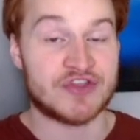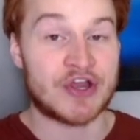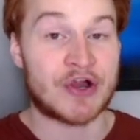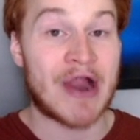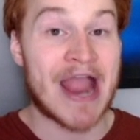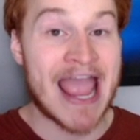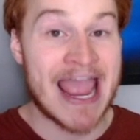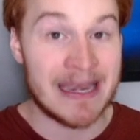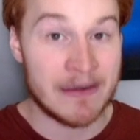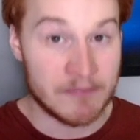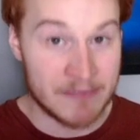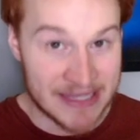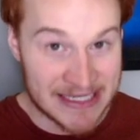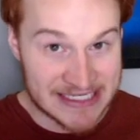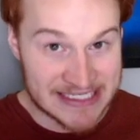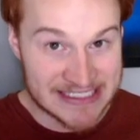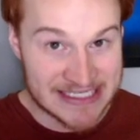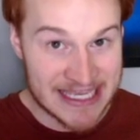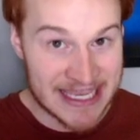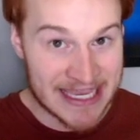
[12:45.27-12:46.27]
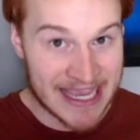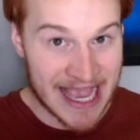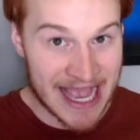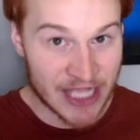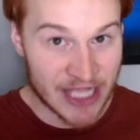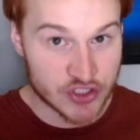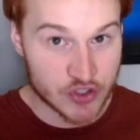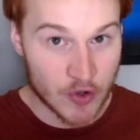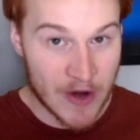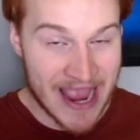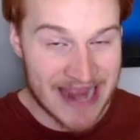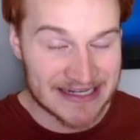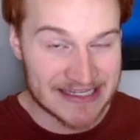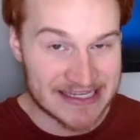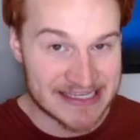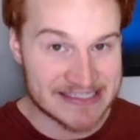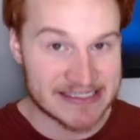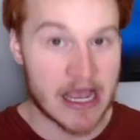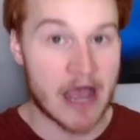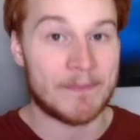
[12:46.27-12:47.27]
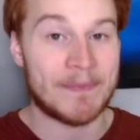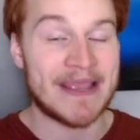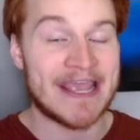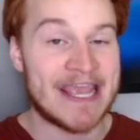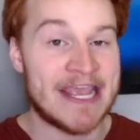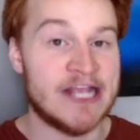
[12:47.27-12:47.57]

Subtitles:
their NBC contract is up